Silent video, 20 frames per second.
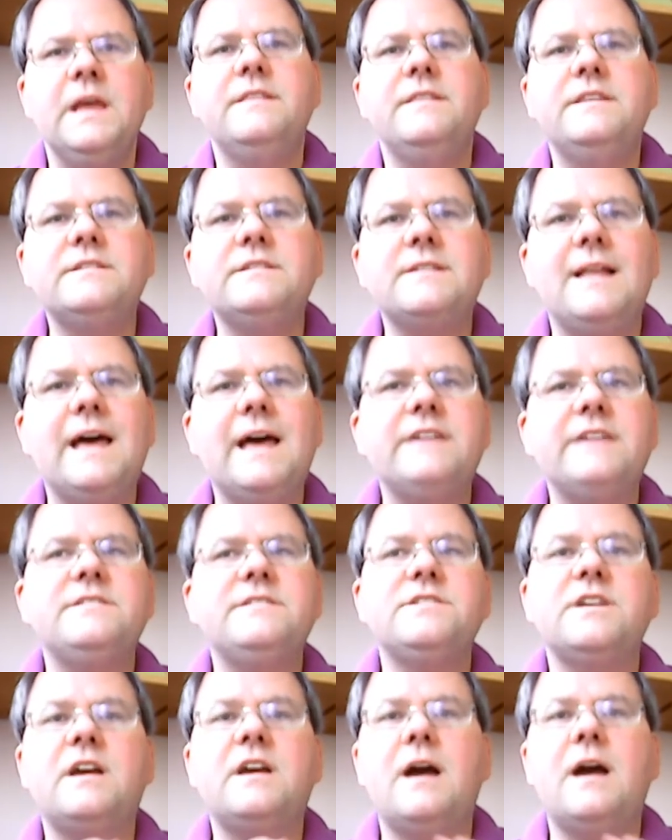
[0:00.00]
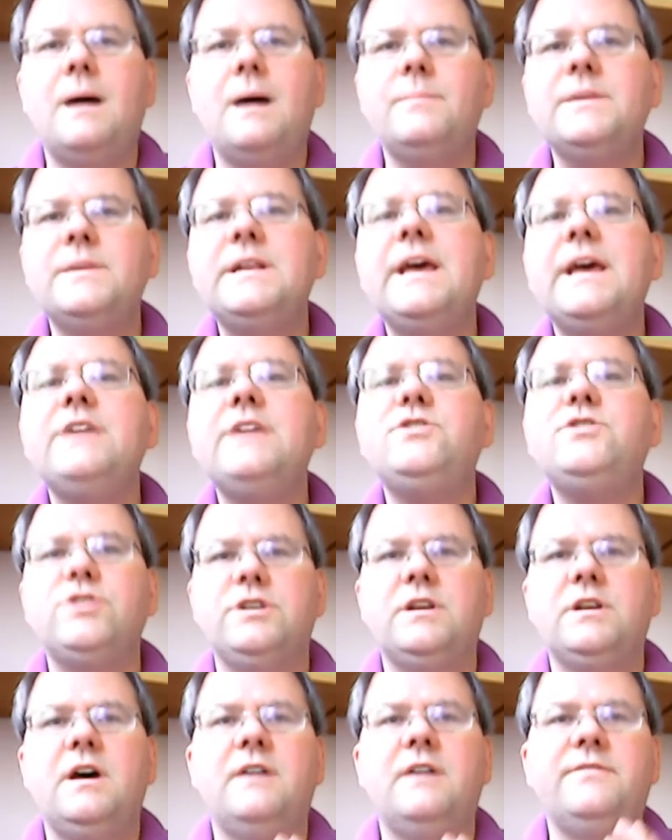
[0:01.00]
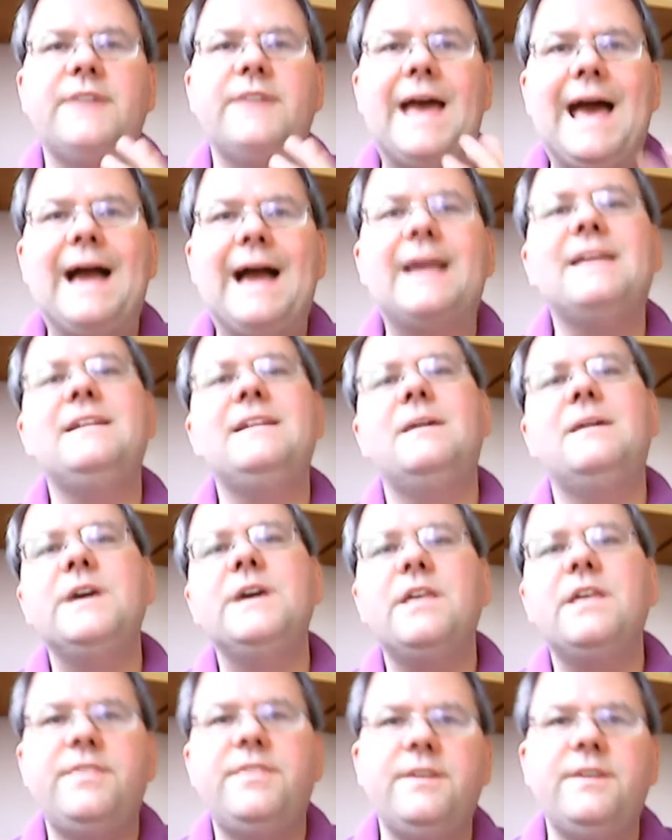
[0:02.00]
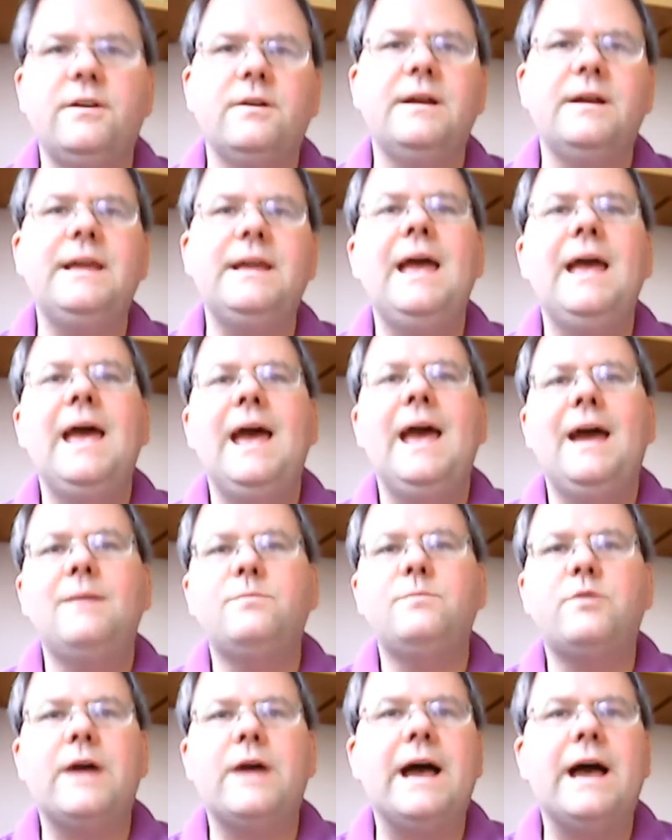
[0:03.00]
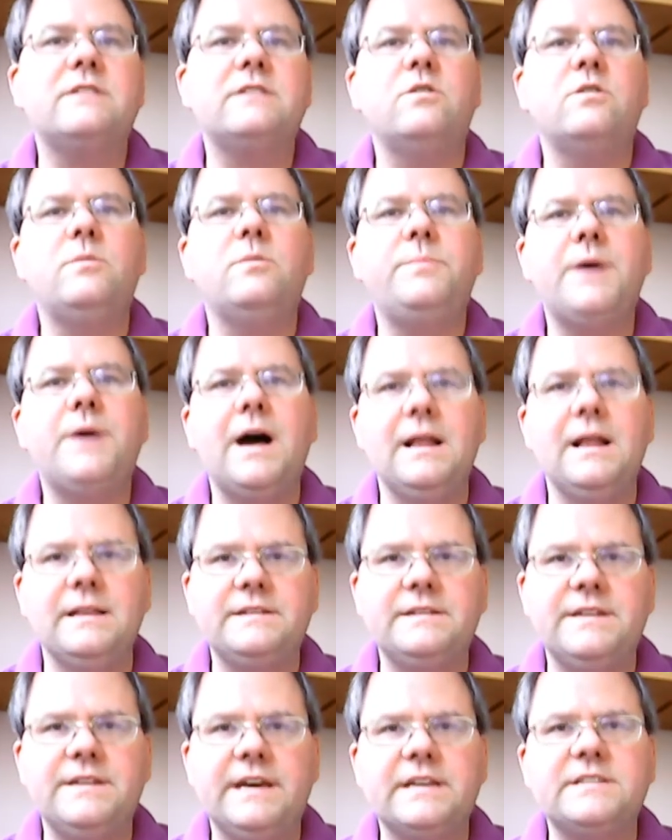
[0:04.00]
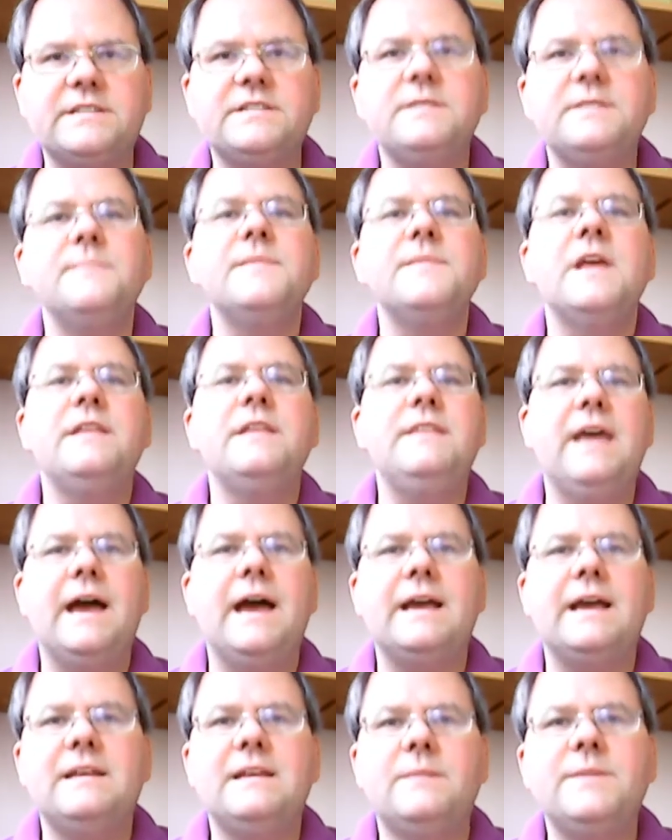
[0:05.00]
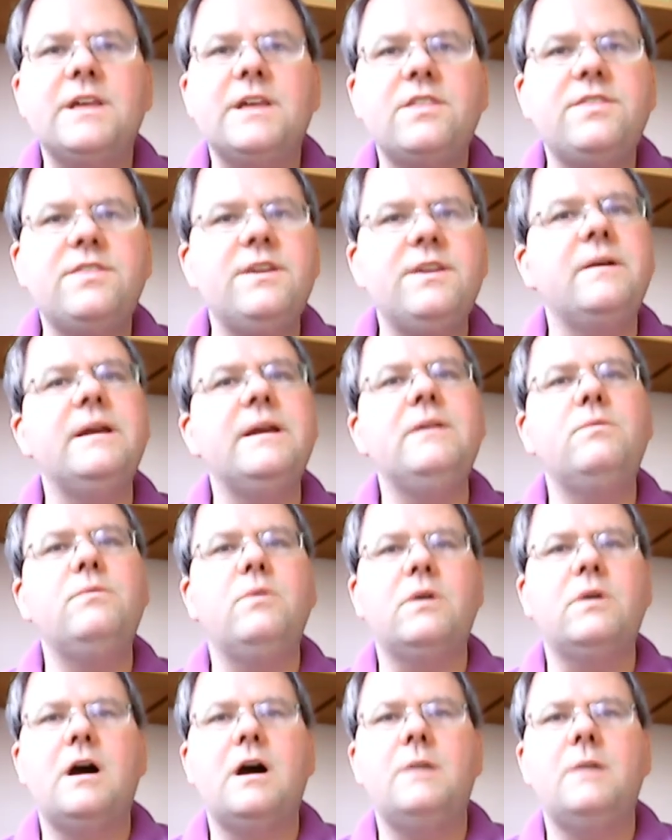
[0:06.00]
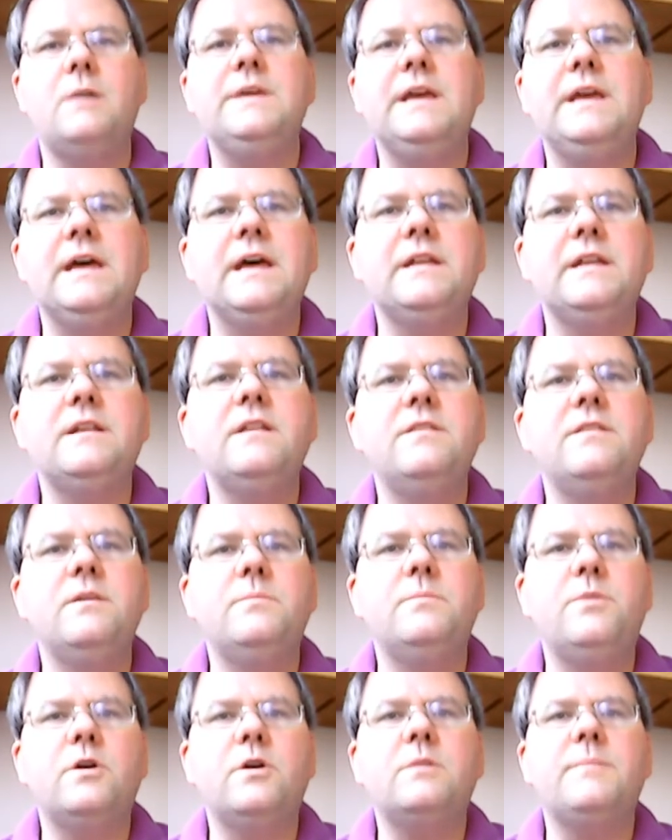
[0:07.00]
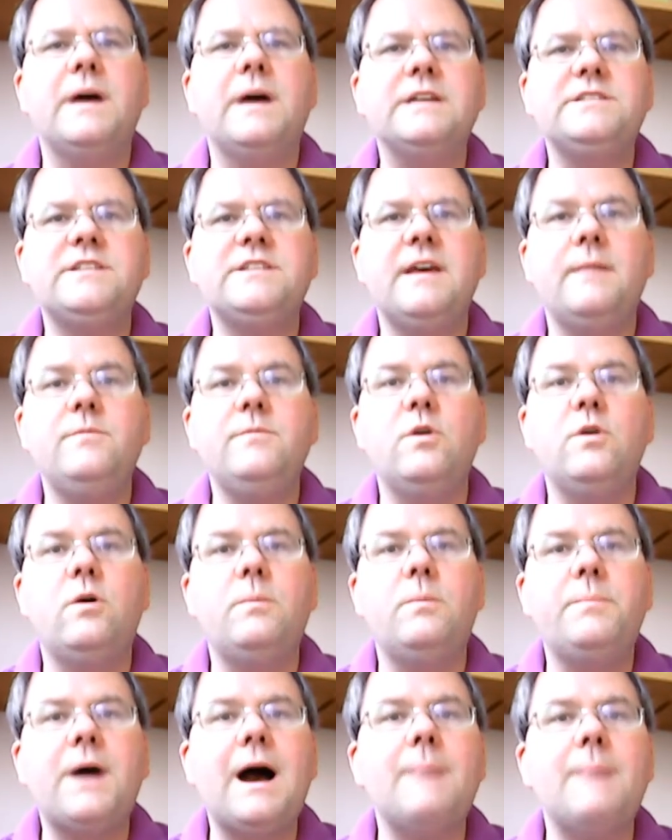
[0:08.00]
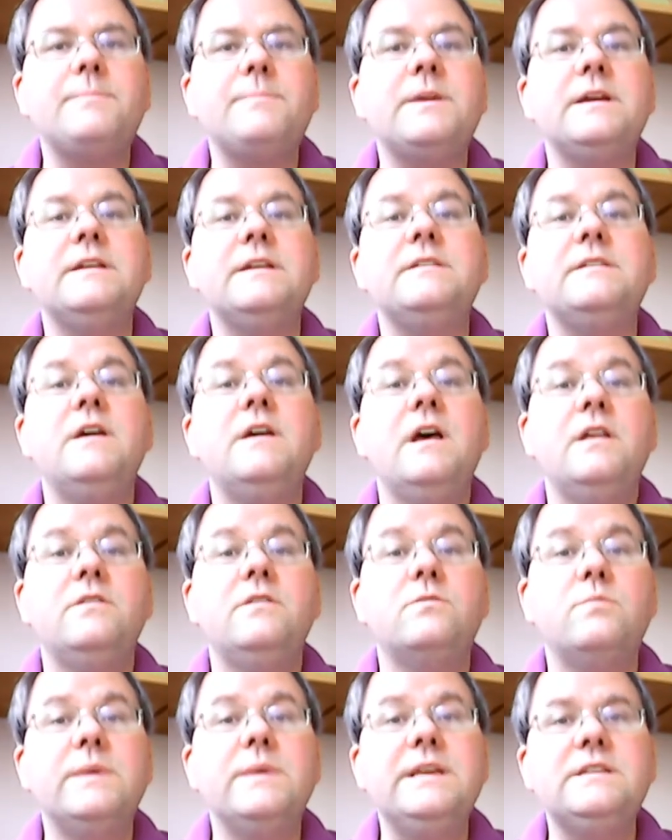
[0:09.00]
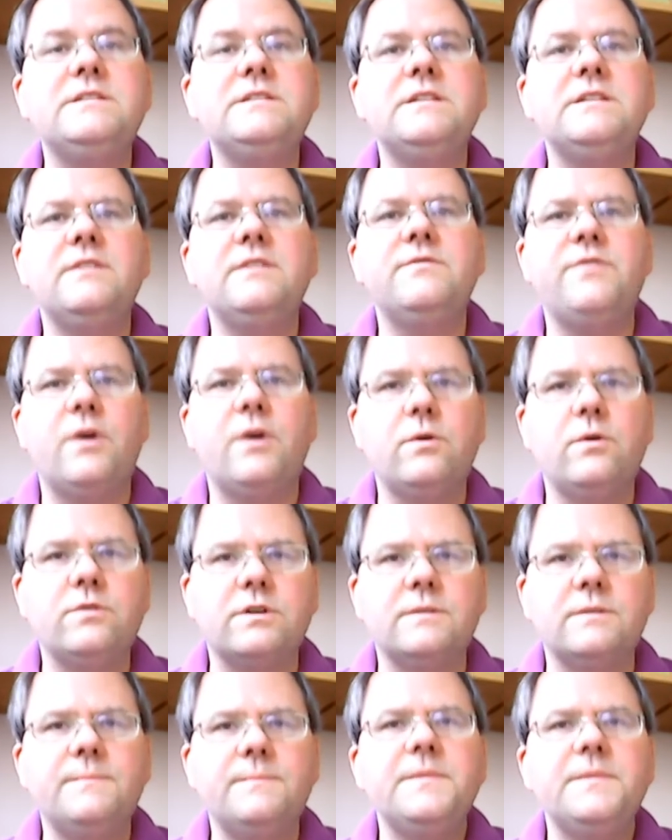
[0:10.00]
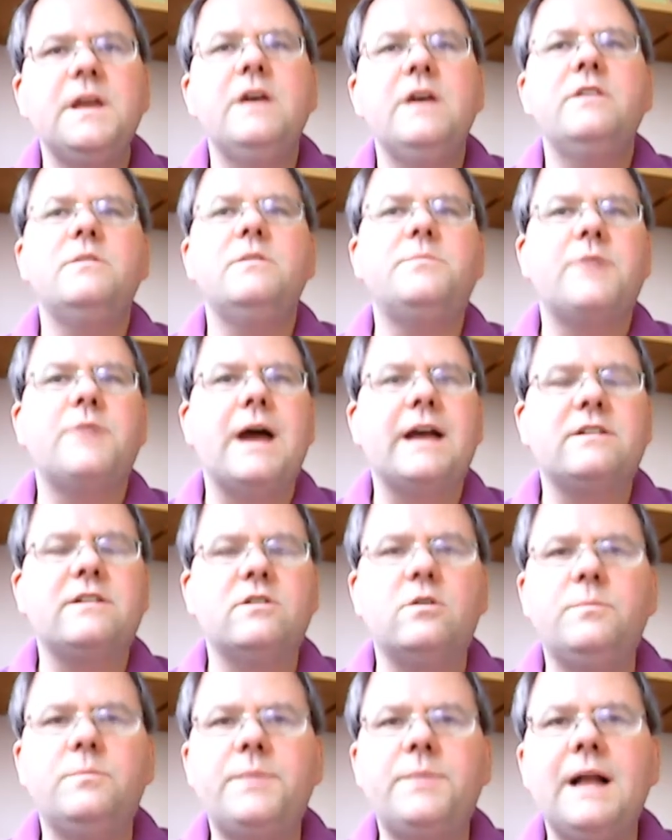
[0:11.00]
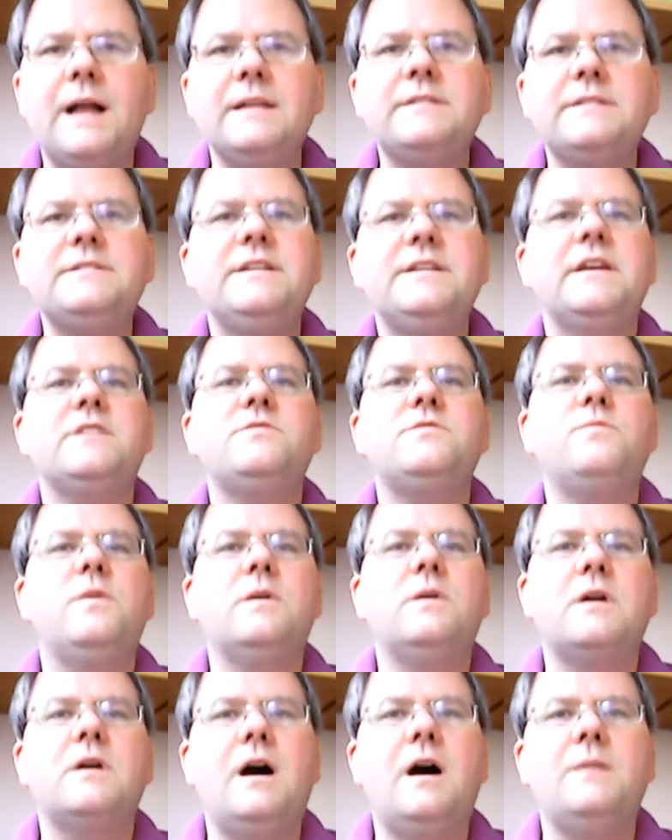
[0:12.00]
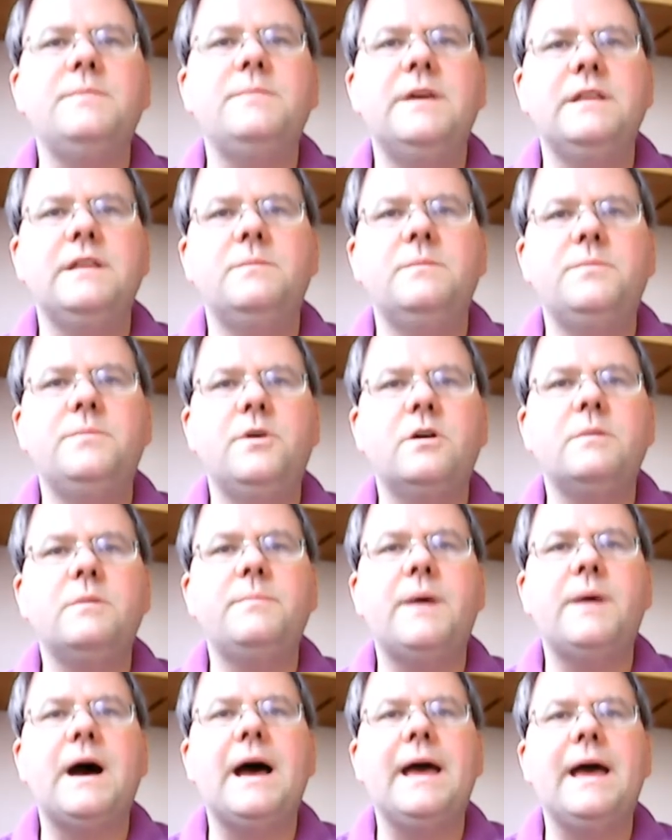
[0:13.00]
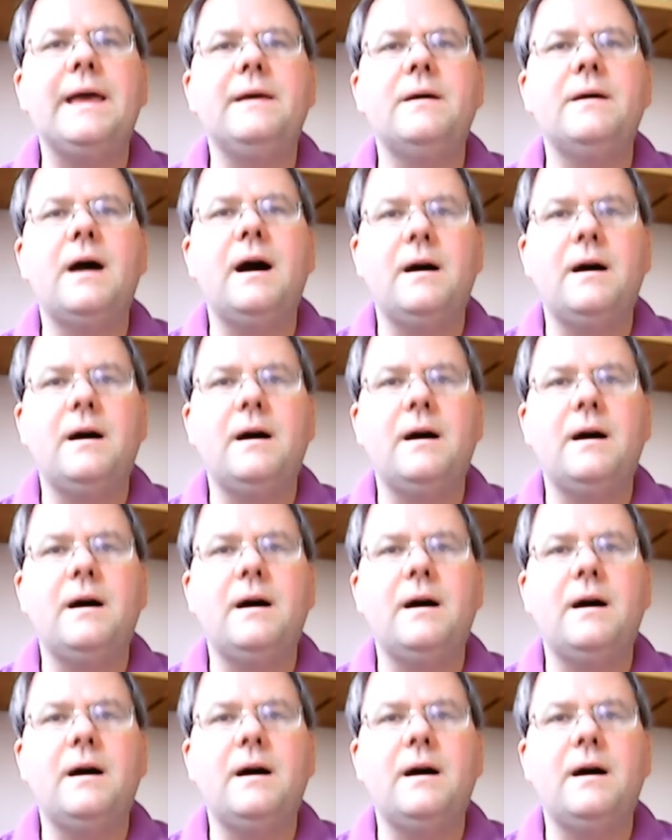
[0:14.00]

This class is a combination of academic theory and practical politics. The academic theory will come in the book by Samuel Popkin, The Reasoning Voter. The practical politics will come in the book by